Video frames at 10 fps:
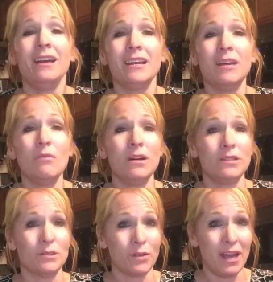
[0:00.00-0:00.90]
Kiwan
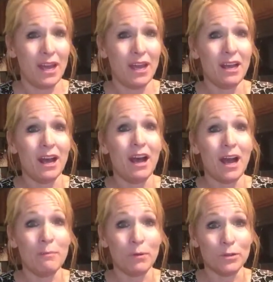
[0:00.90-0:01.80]
is okay.
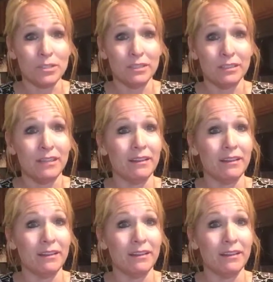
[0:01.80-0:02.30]
I personally,